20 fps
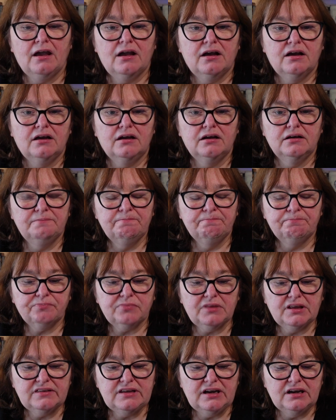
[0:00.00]

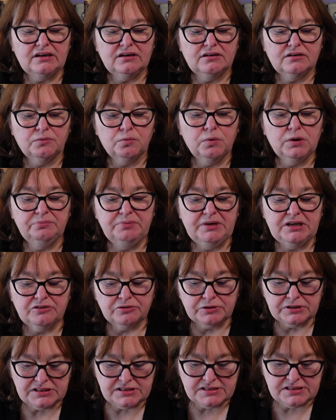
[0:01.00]
there will be
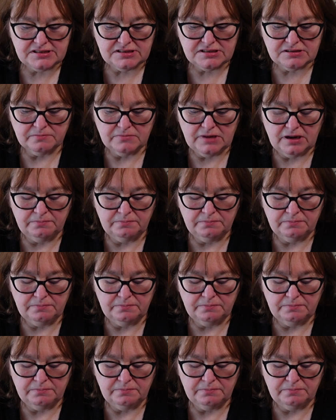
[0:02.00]
criticism